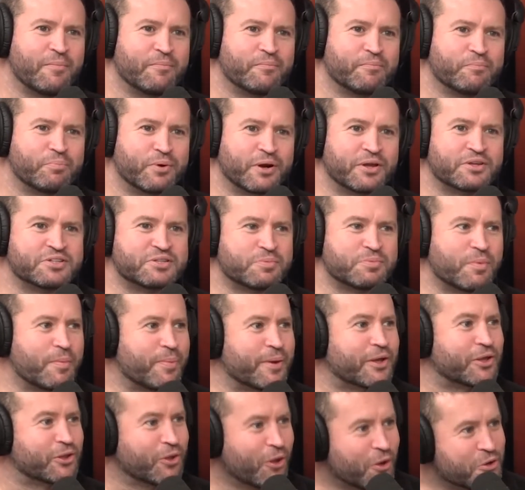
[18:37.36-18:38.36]
brings them a
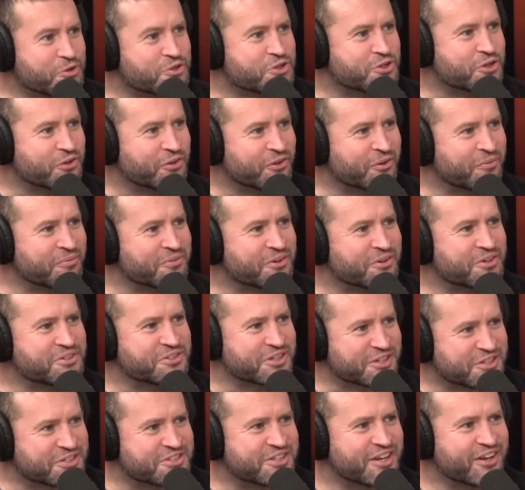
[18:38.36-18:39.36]
bit closer to them because
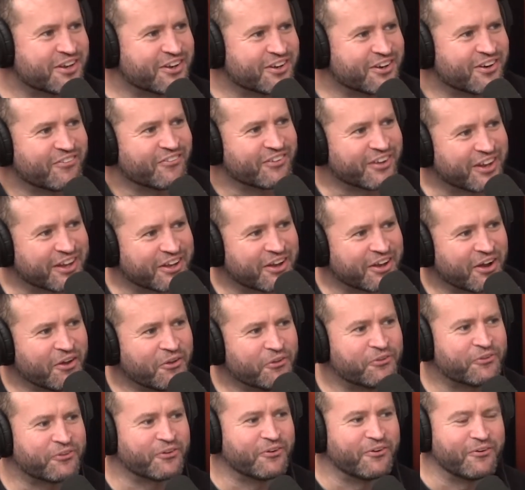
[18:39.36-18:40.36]
they can see, what they go
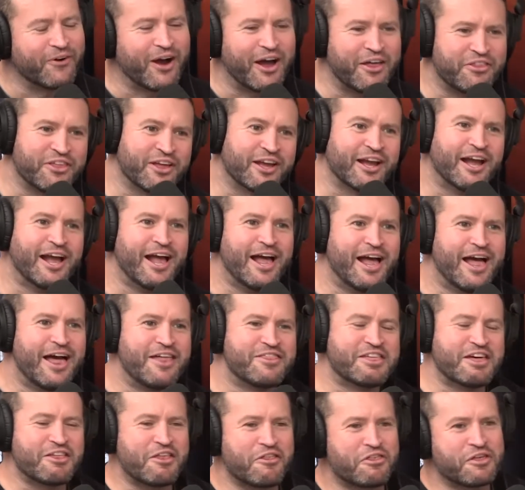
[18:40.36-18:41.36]
through. I think
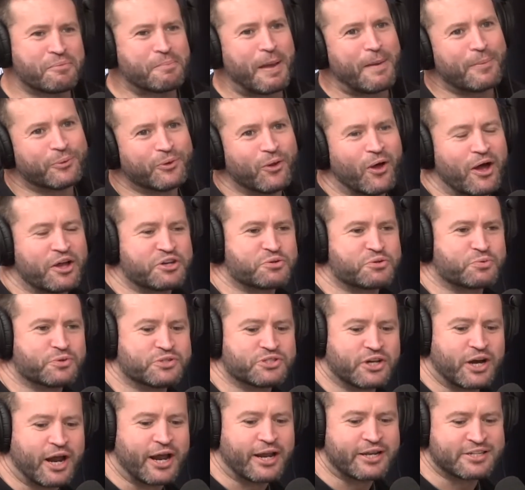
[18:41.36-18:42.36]
the other thing people liked
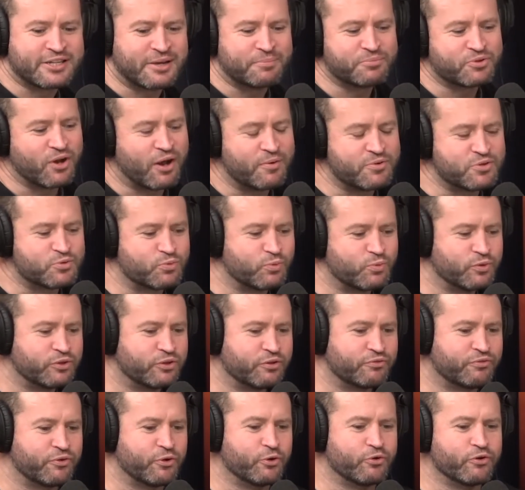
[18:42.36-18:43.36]
was that I sometimes with
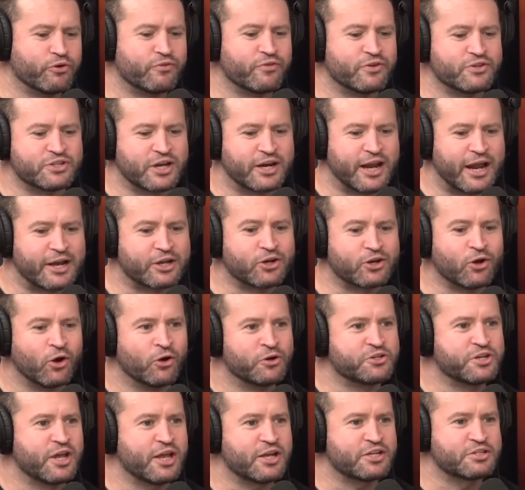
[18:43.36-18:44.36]
the food reviews I'd add
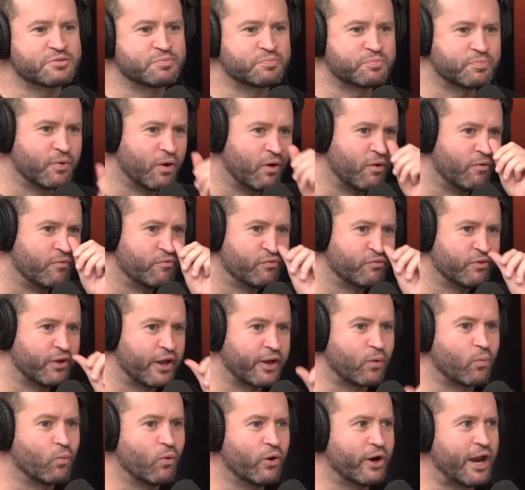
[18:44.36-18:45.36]
context of
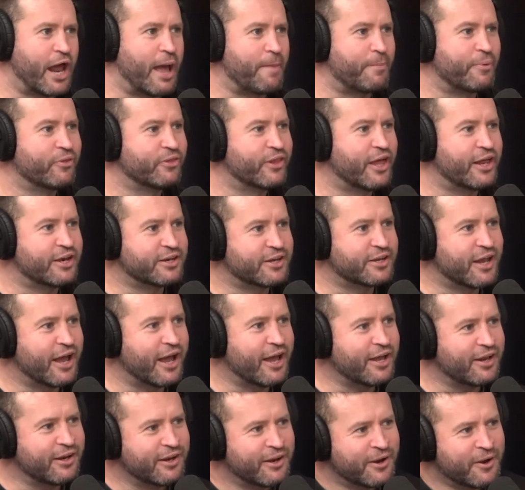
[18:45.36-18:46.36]
like what happened that
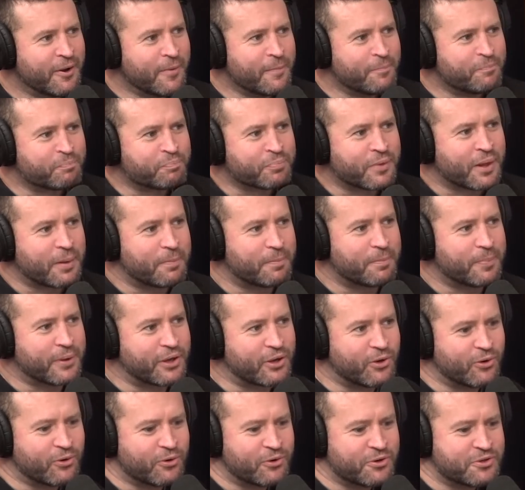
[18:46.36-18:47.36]
day. Yeah.
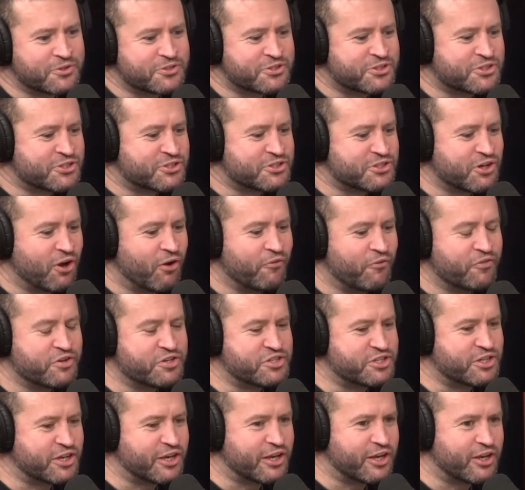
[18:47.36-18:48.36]
Because
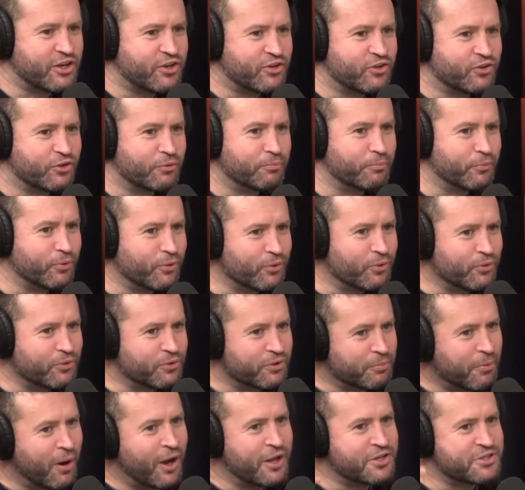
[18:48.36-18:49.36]
obviously the
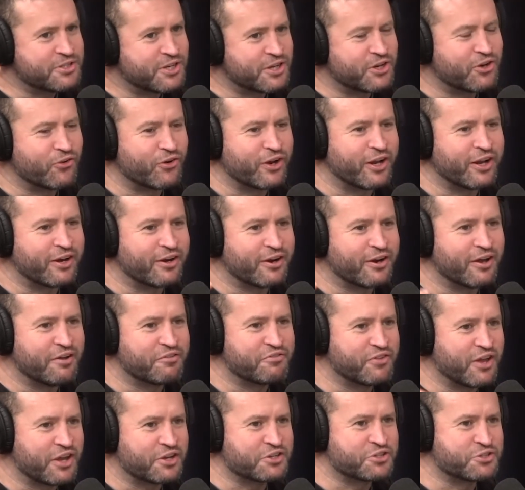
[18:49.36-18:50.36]
mindset you're in
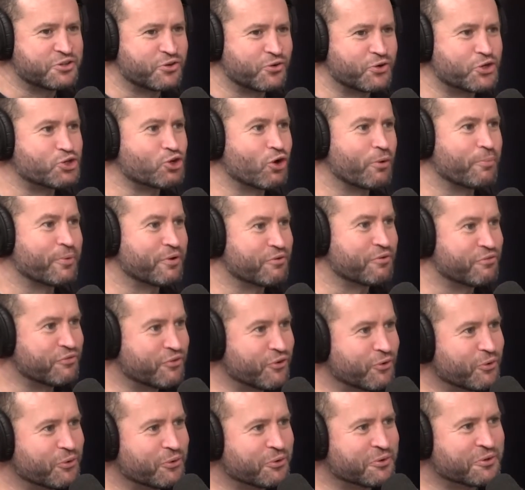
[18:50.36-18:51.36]
affects your enjoyment of
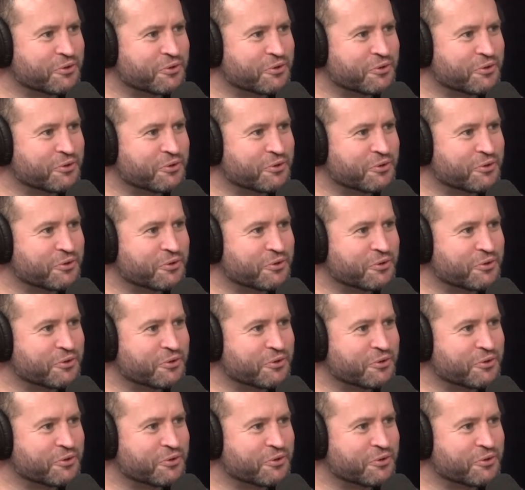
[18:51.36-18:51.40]
food.